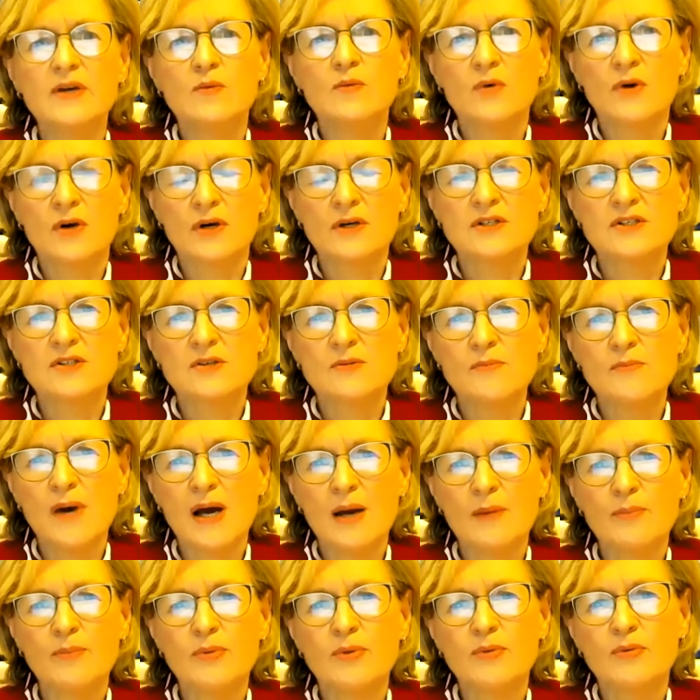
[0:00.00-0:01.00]
work to
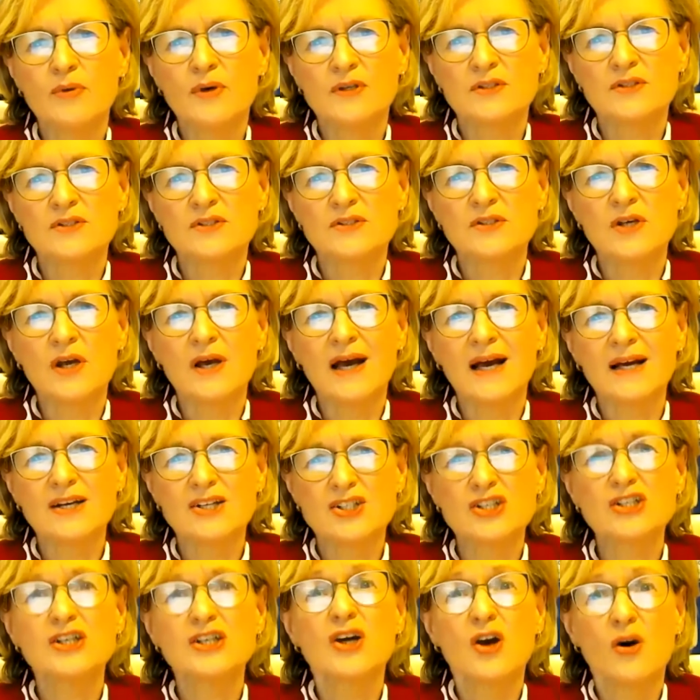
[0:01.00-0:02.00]
map what's
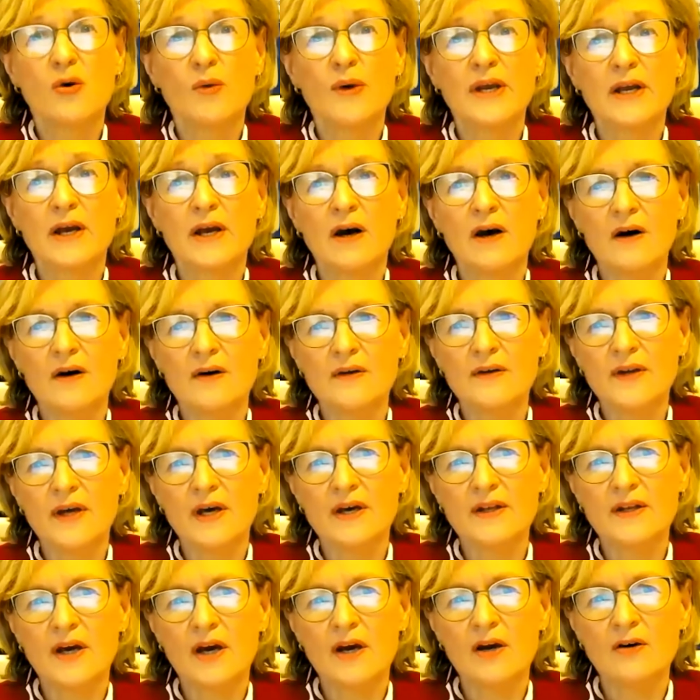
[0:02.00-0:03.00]
actually going on
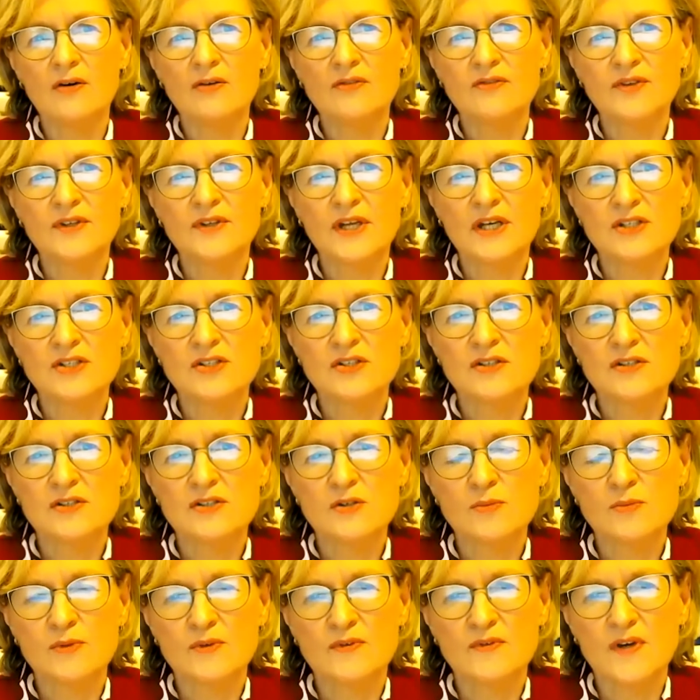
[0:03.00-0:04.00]
and how financial
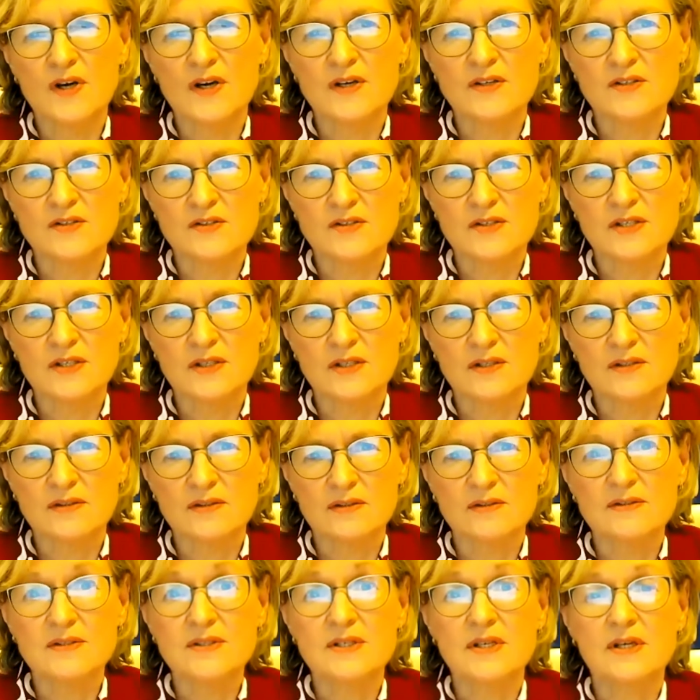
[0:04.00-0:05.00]
supervisors
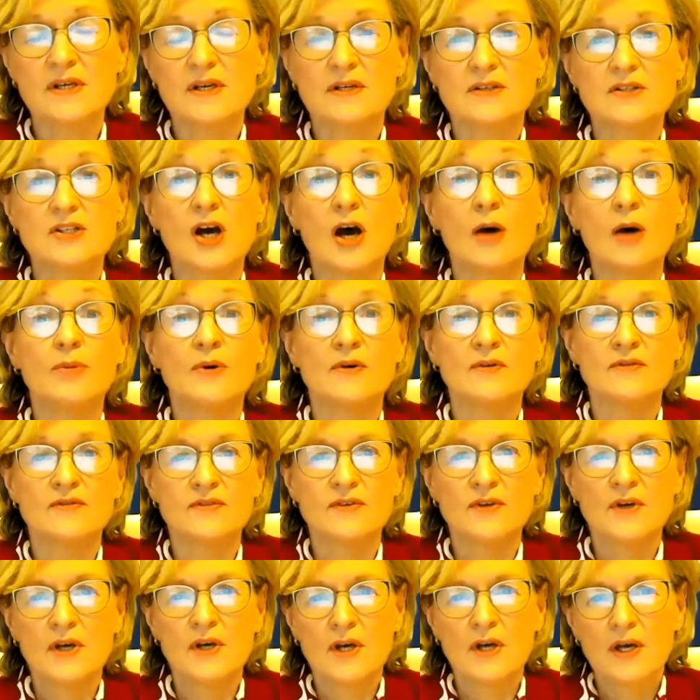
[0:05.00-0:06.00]
can stay on top of
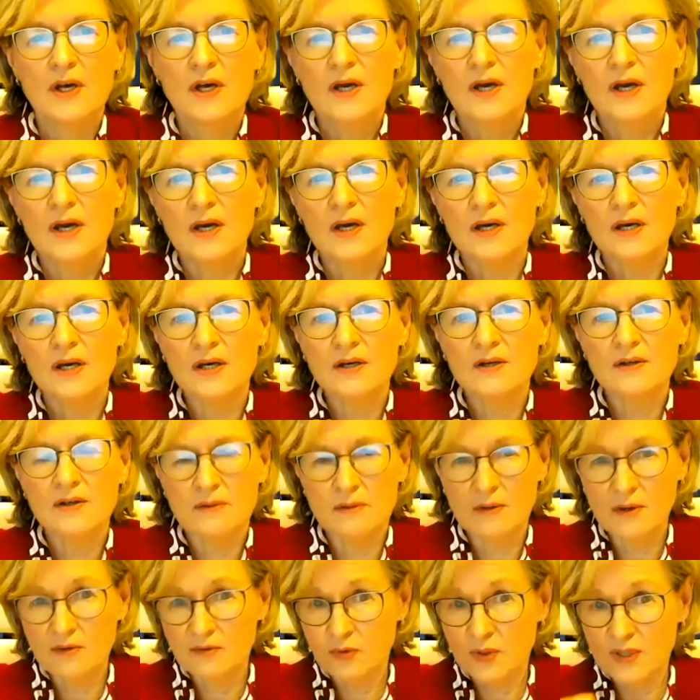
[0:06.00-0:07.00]

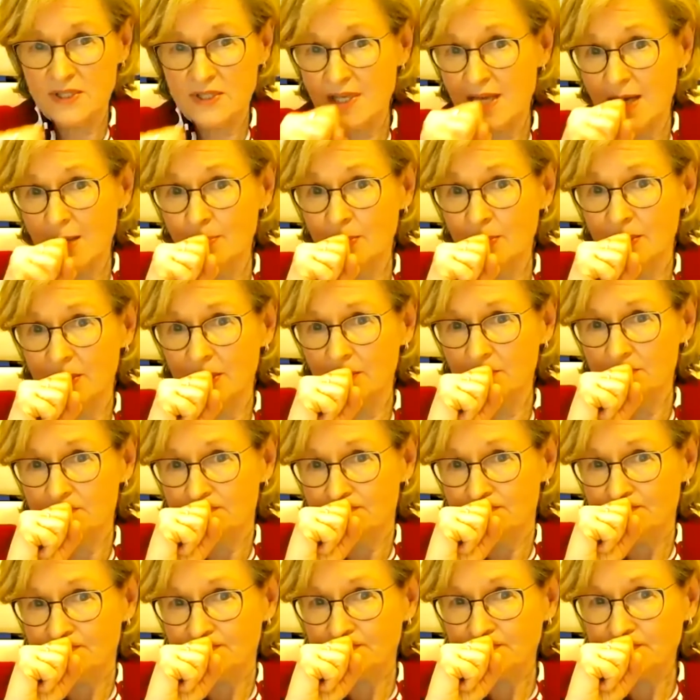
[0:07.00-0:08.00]
what's happening.
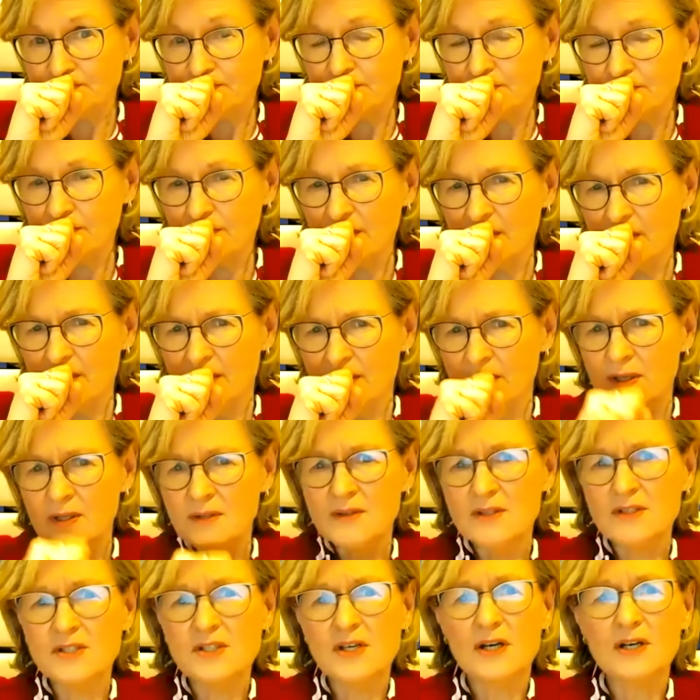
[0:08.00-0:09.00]

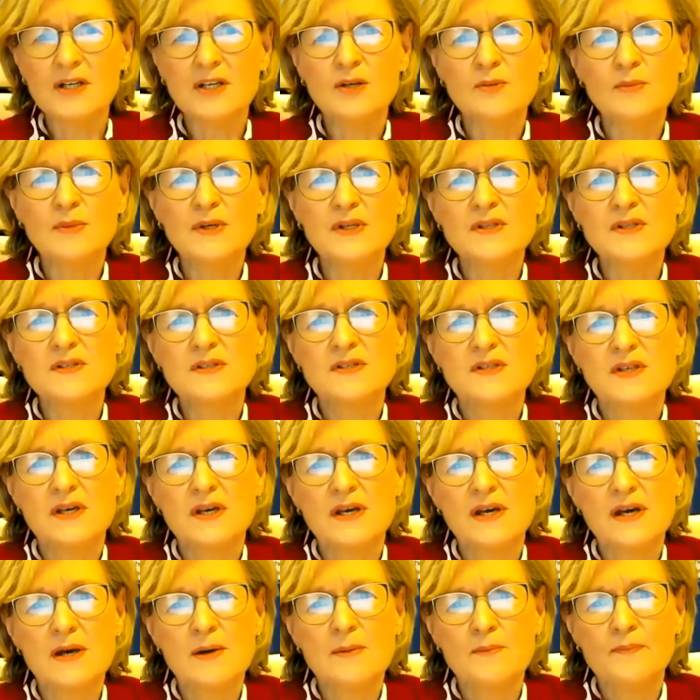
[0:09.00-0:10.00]
The documents,
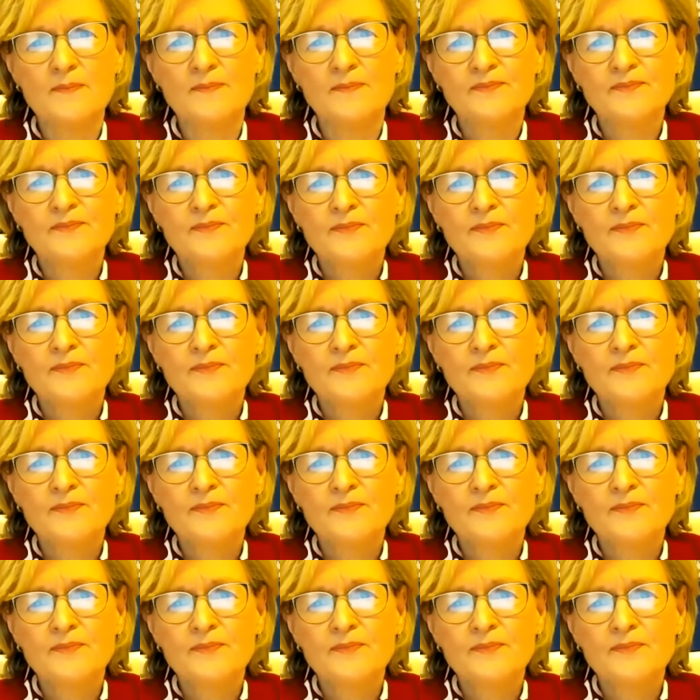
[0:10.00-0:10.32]
the